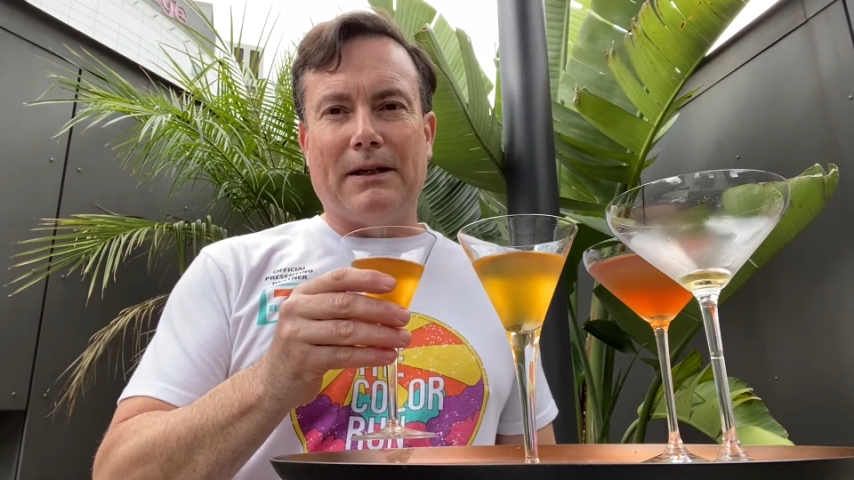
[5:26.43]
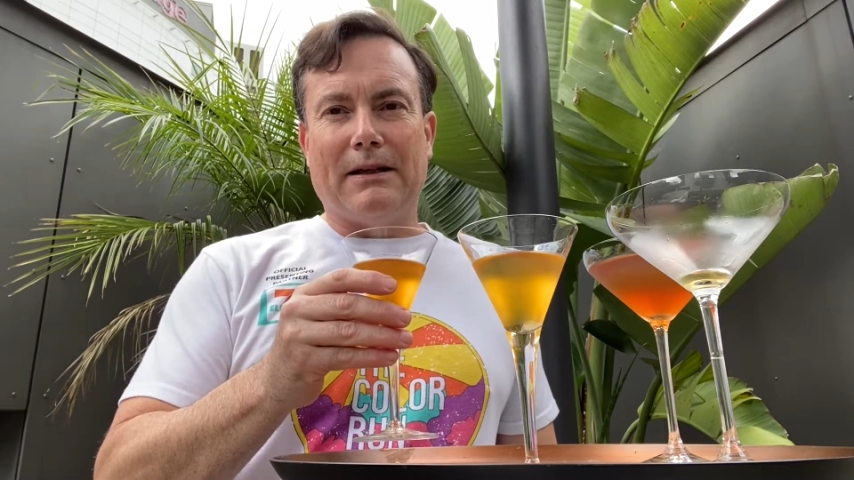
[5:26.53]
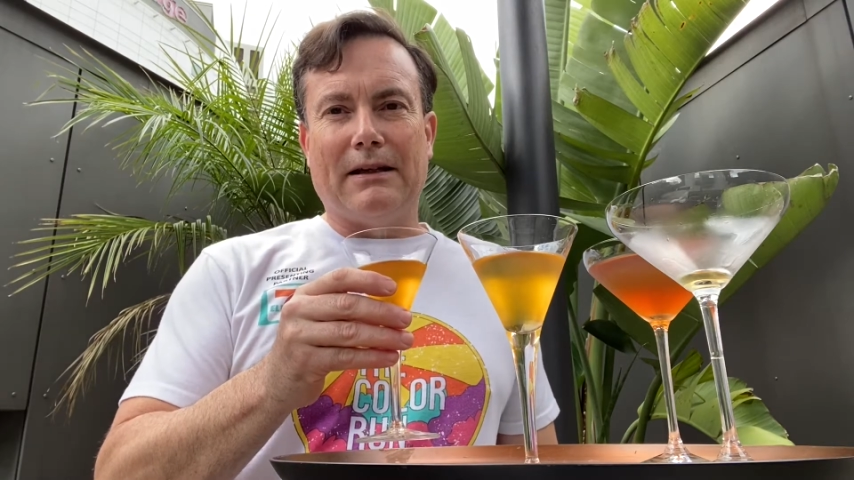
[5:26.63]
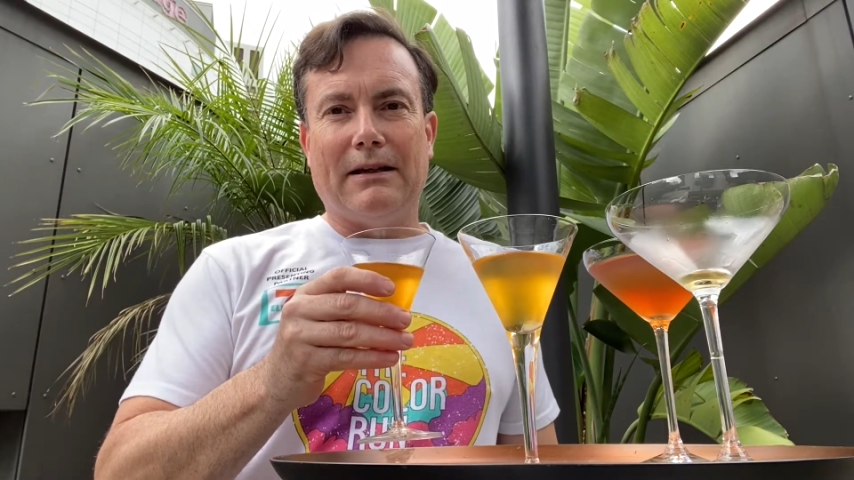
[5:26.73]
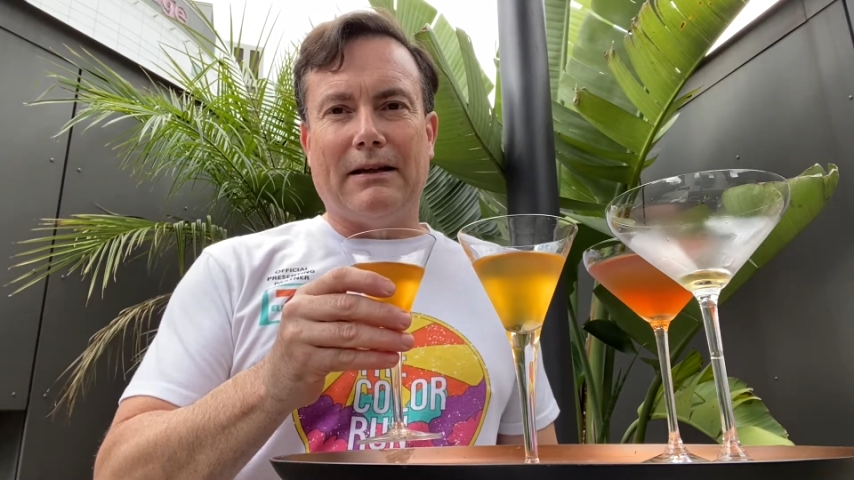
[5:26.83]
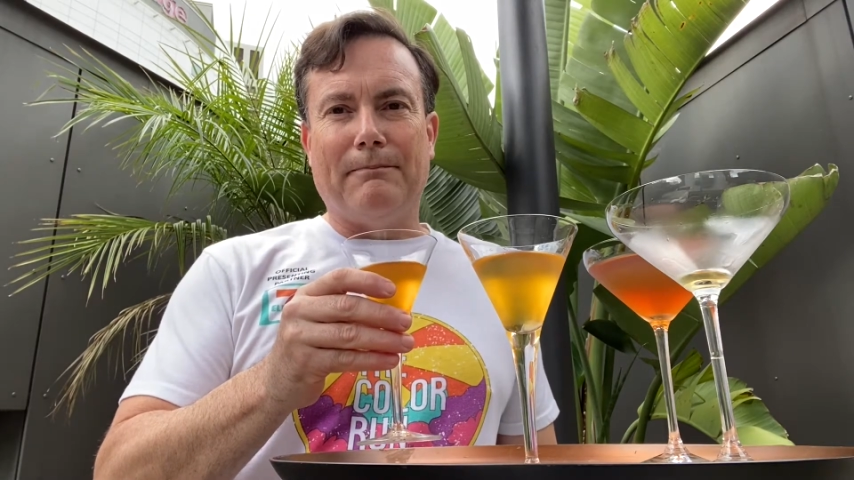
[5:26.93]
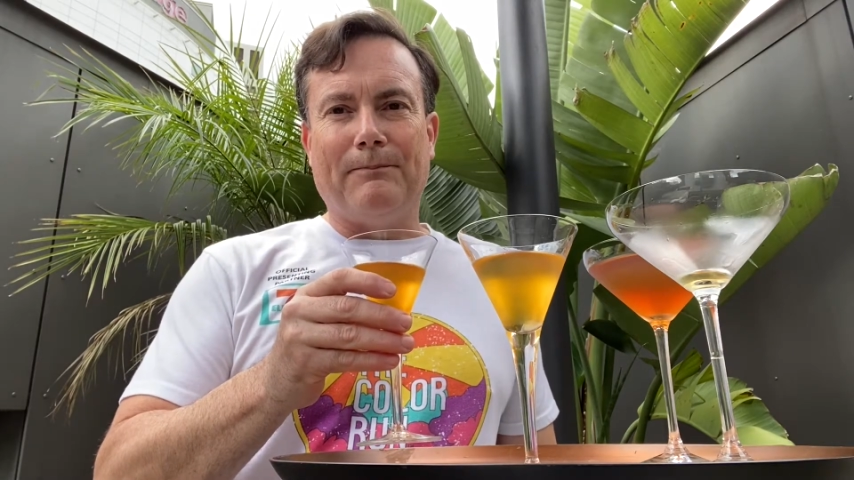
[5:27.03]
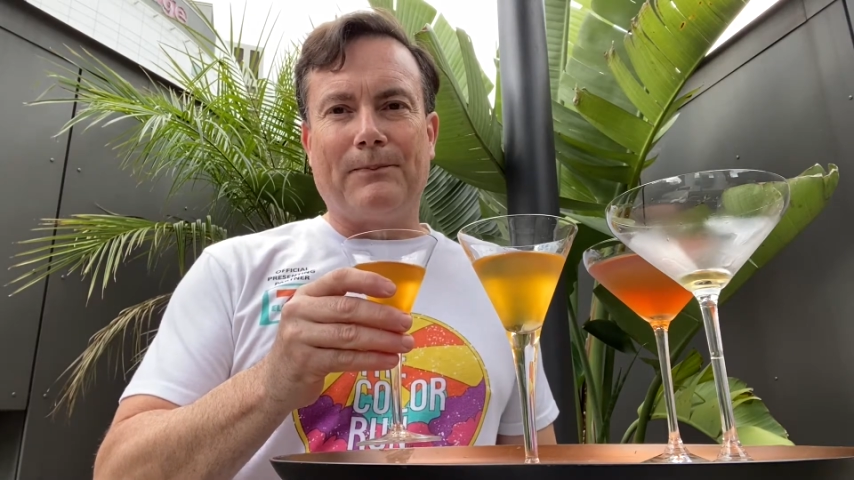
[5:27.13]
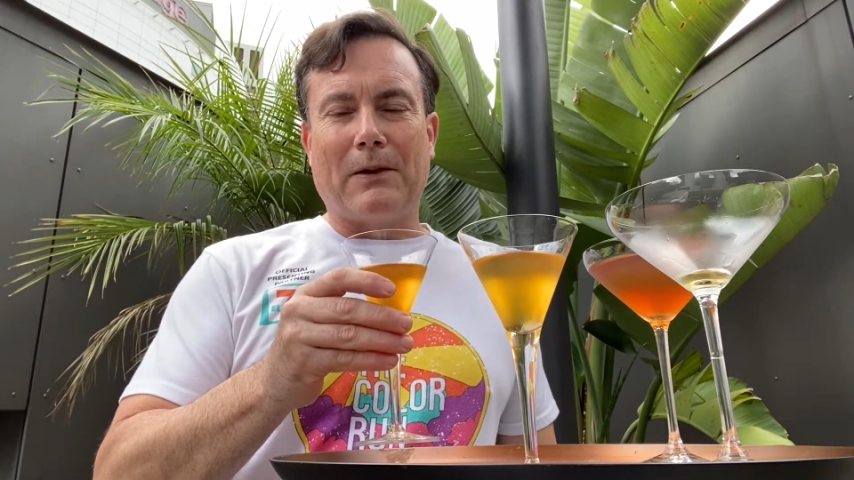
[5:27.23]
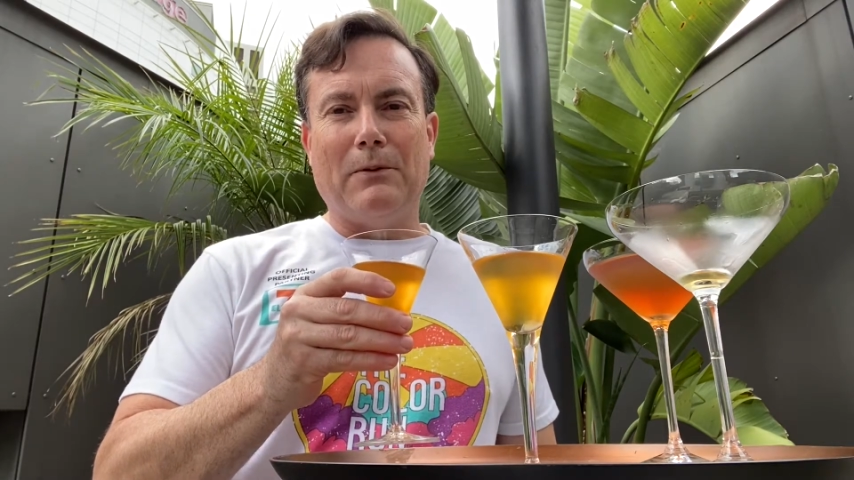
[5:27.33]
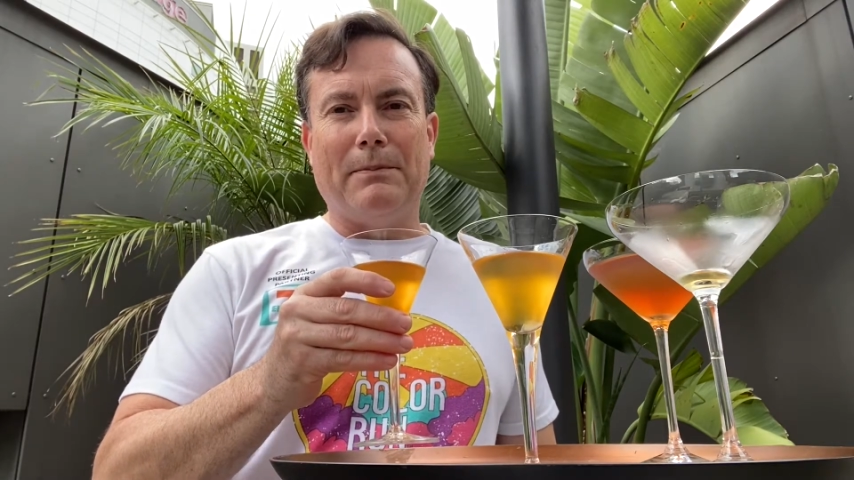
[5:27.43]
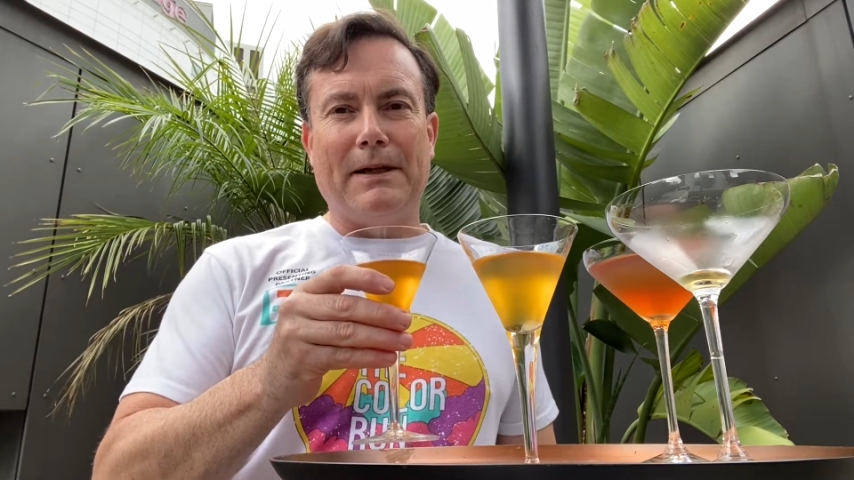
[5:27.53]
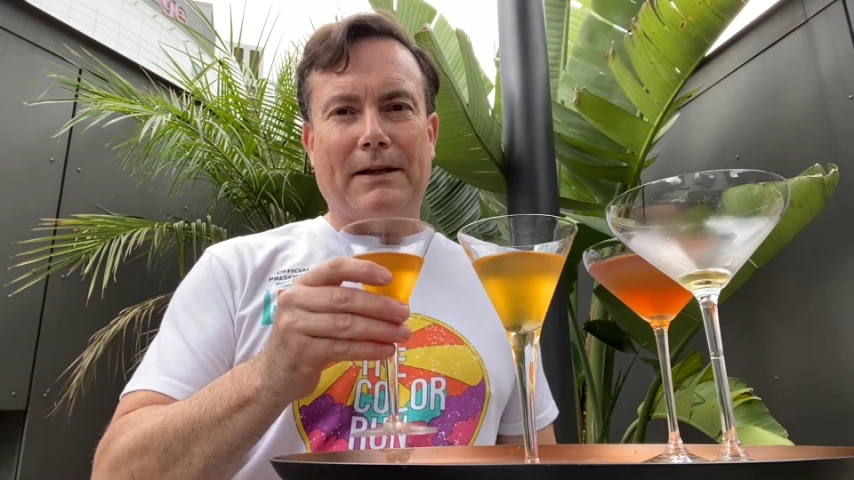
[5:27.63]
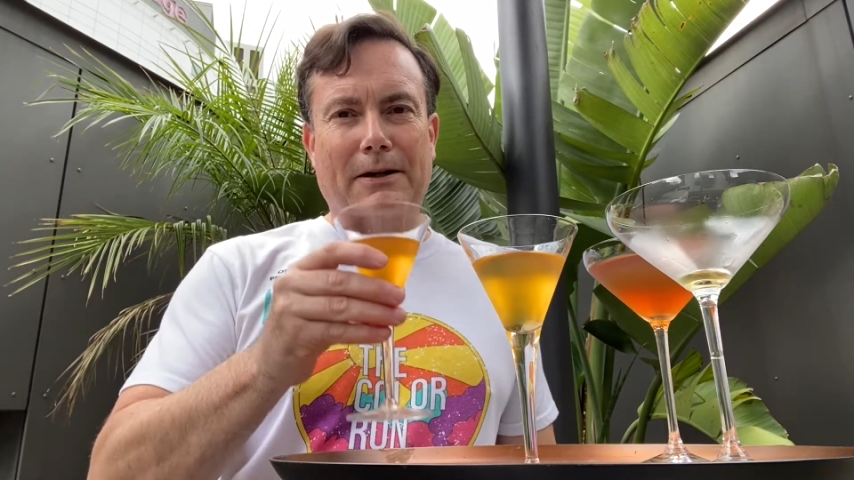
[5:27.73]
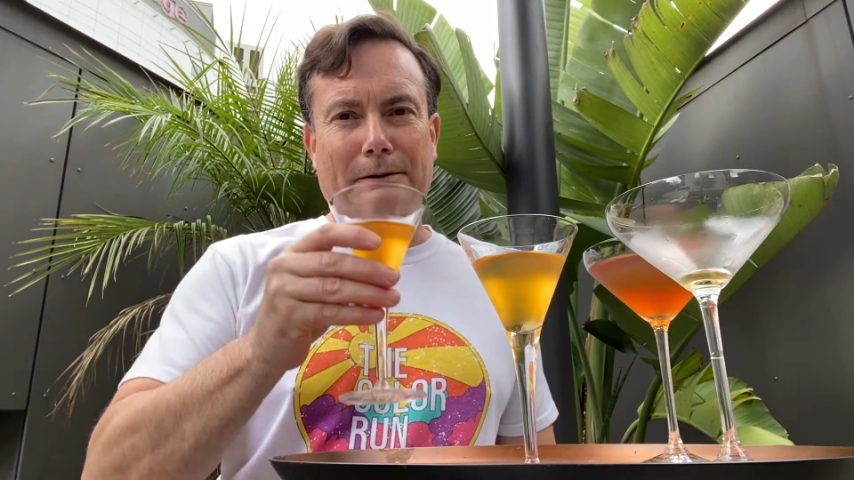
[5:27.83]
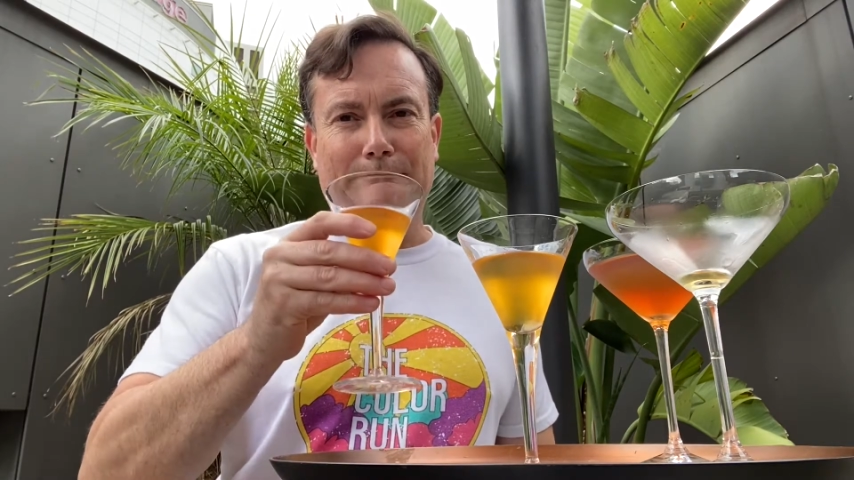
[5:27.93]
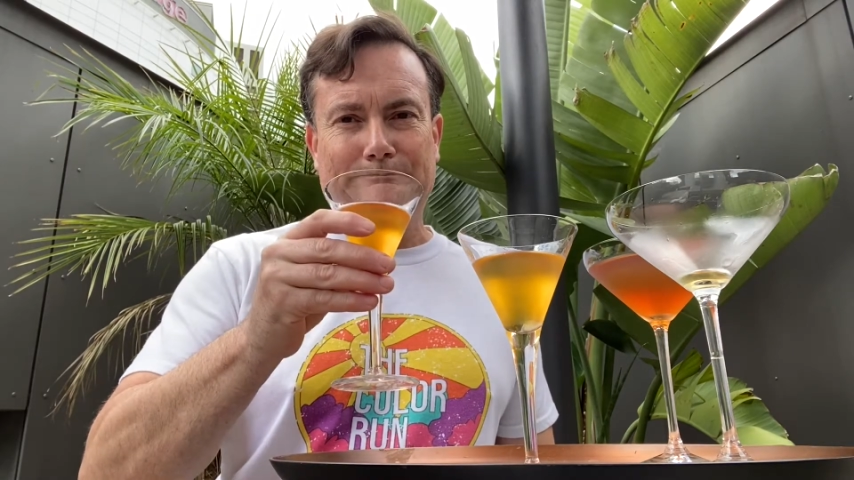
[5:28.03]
the go.